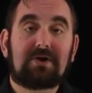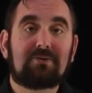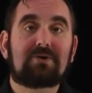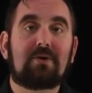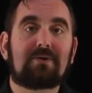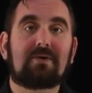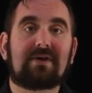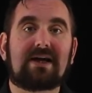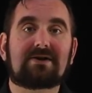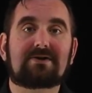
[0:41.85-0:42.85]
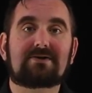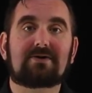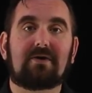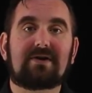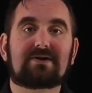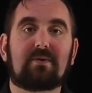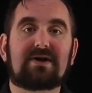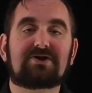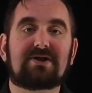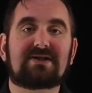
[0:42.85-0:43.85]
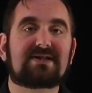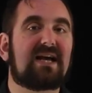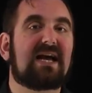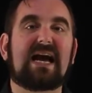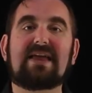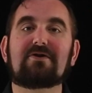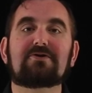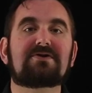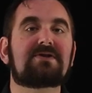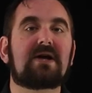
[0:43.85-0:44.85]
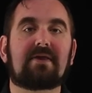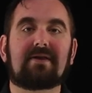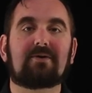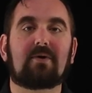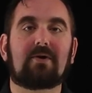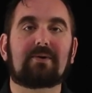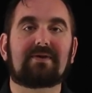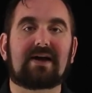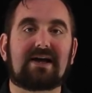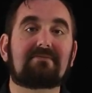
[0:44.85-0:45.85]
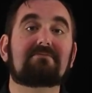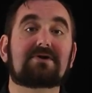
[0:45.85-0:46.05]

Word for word: you don't know the answers to all these questions, and there's nothing wrong with that.